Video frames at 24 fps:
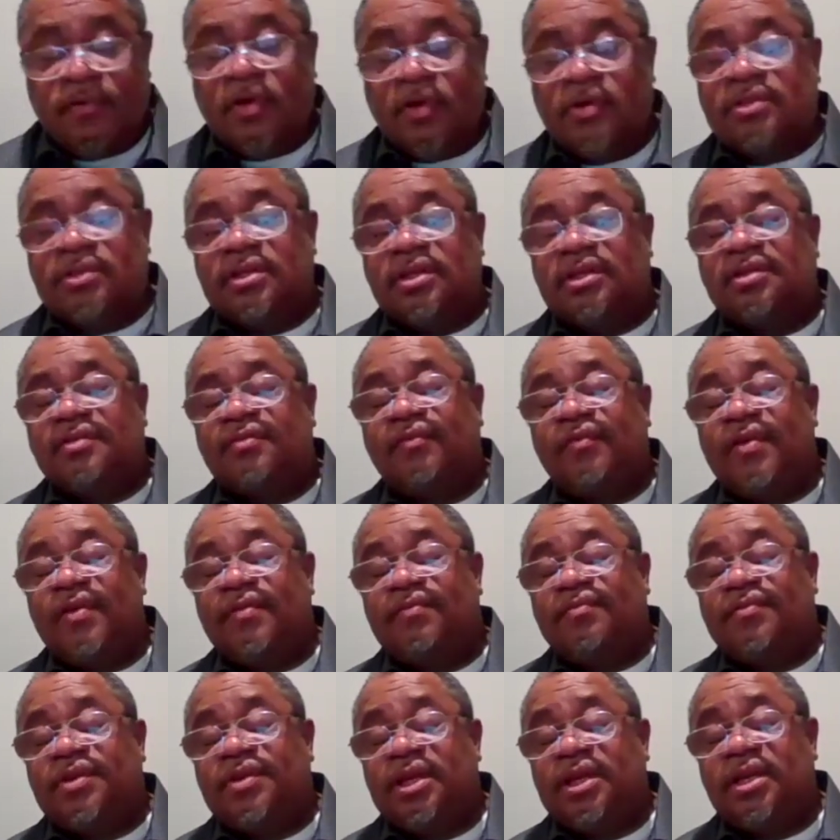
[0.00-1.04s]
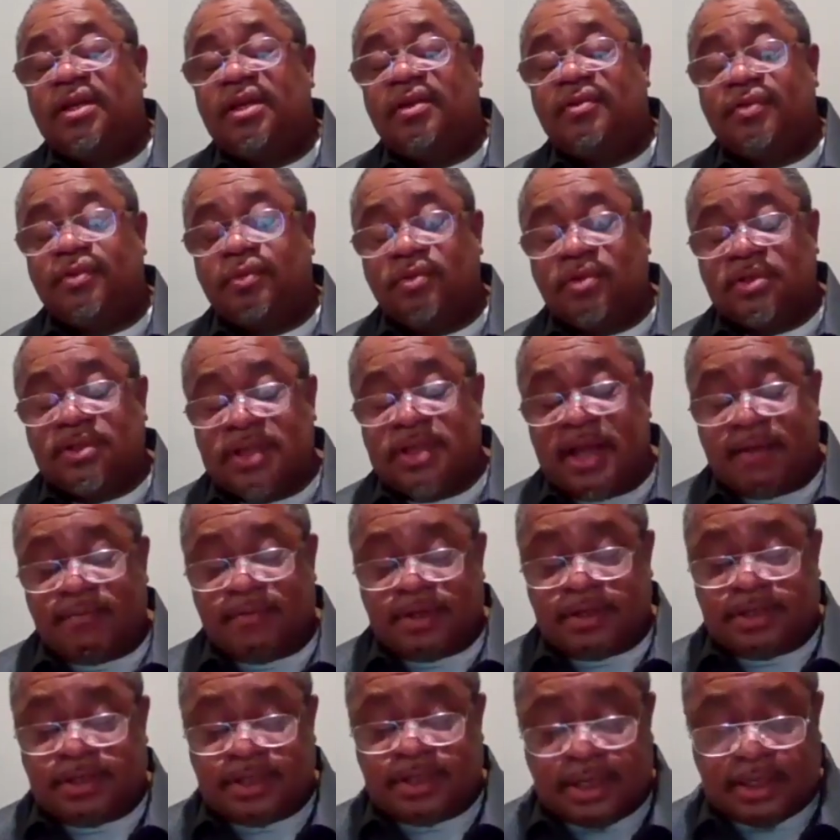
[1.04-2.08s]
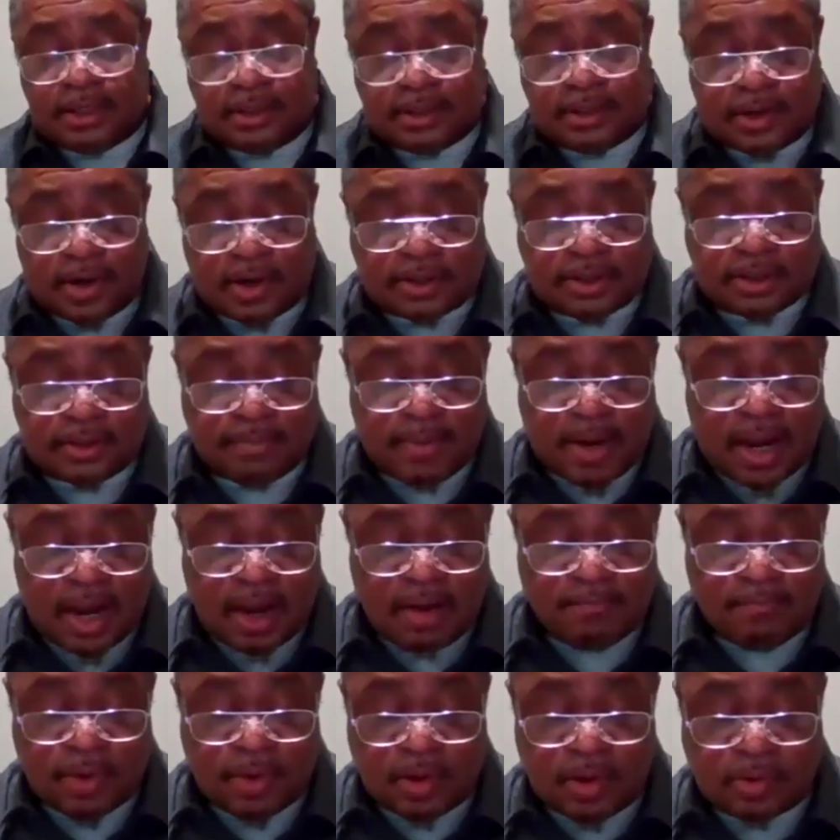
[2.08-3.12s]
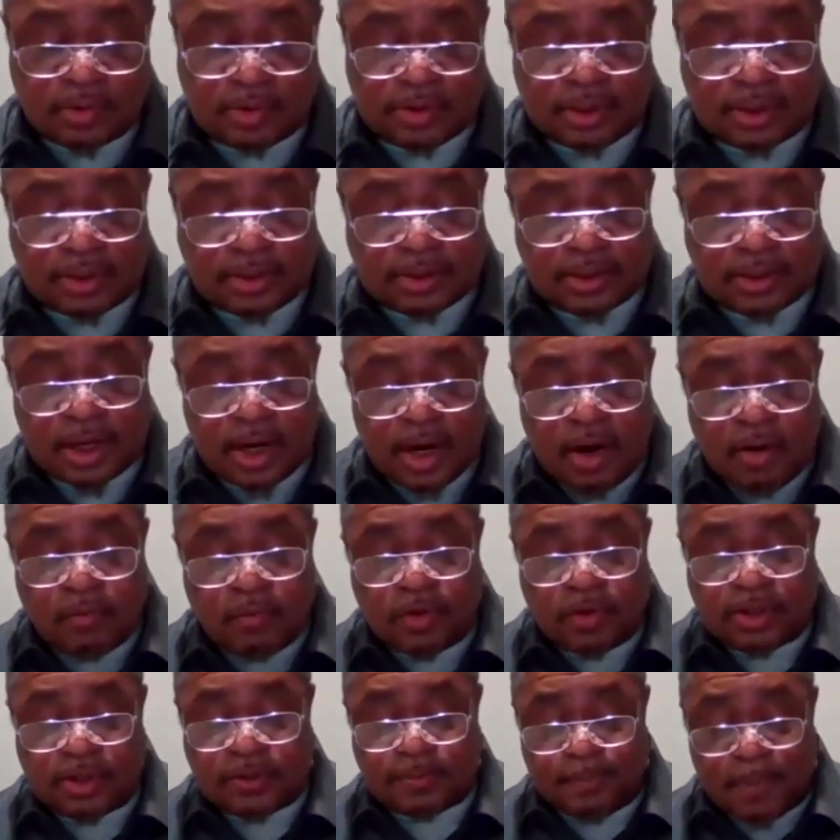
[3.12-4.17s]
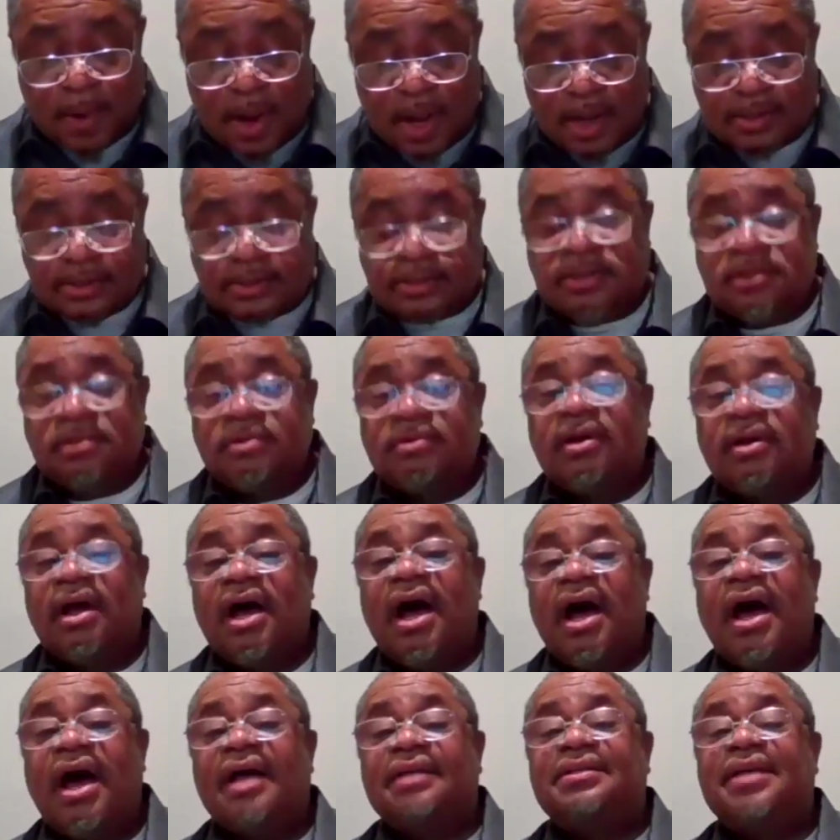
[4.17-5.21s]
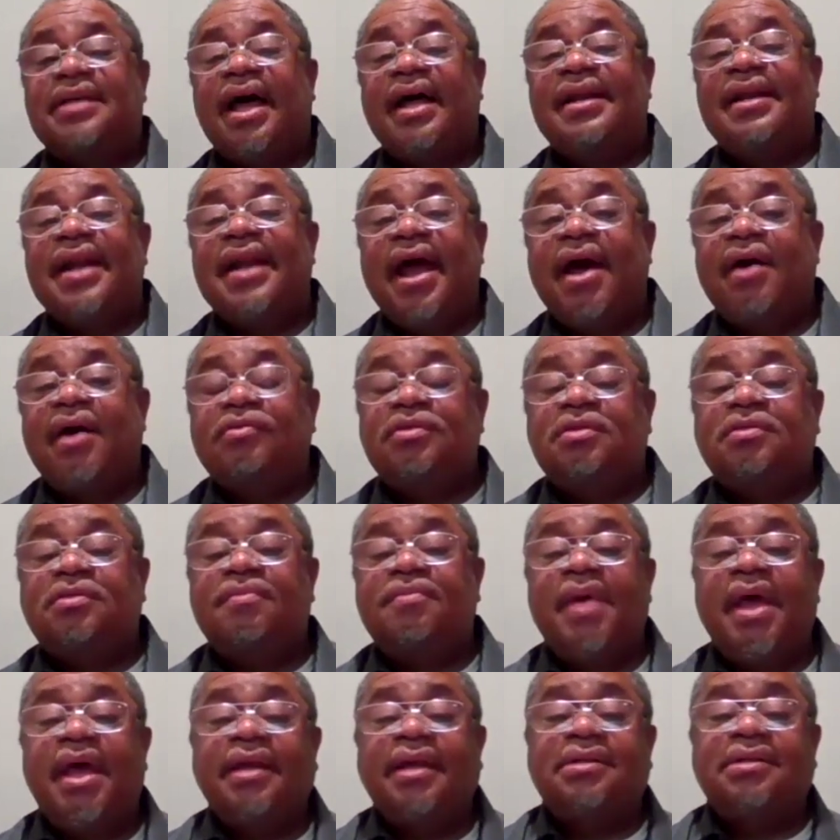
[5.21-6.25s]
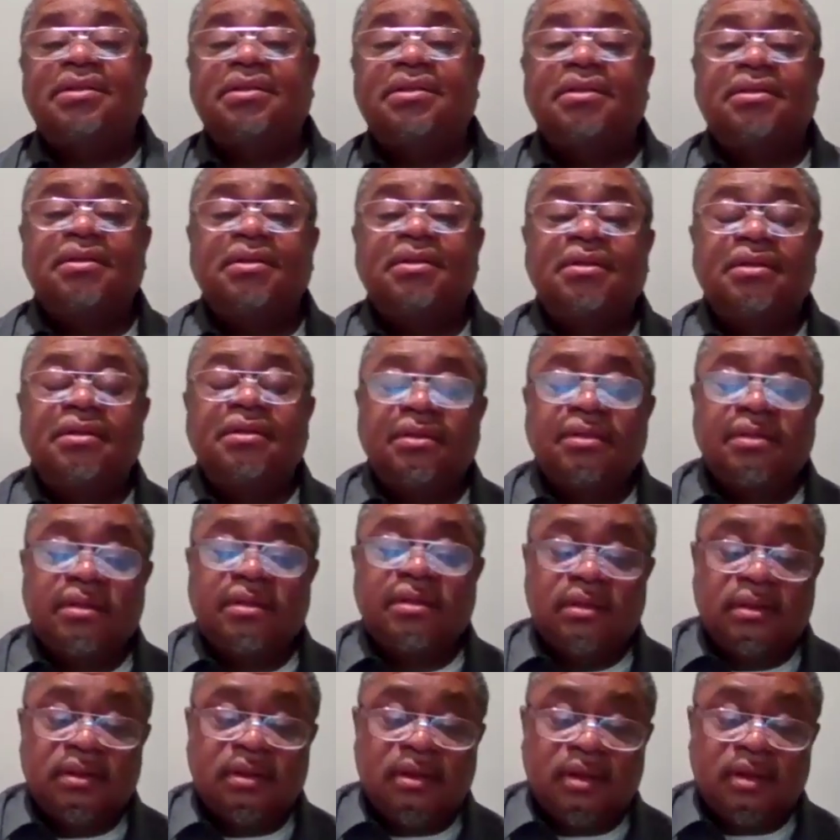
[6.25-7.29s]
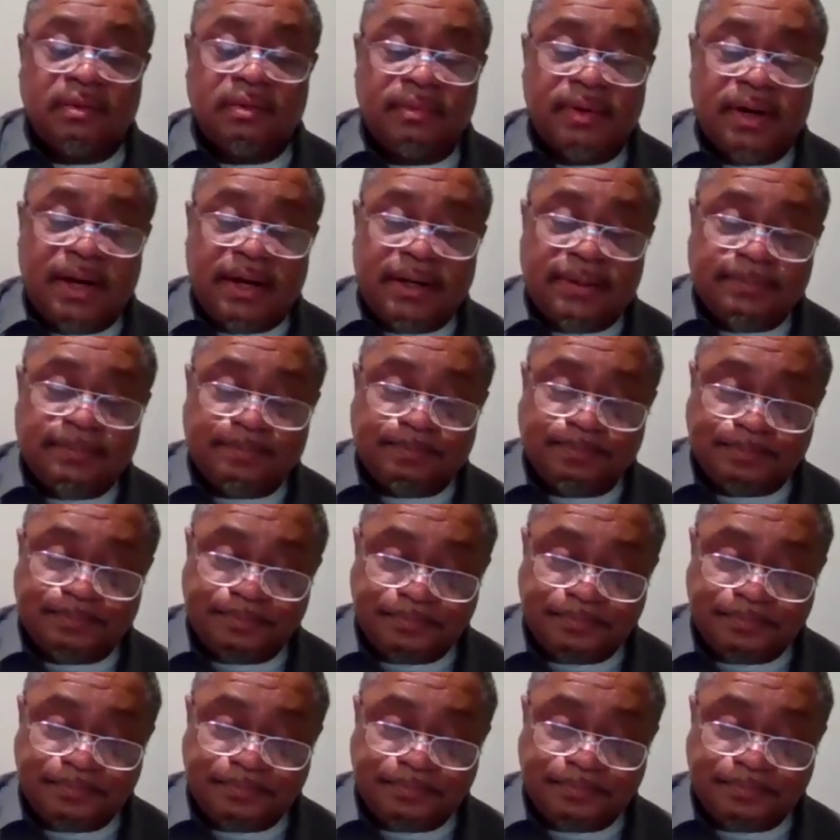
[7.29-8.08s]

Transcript: Verses 15 through 17 talks about Moses' response to God's announcement, all right?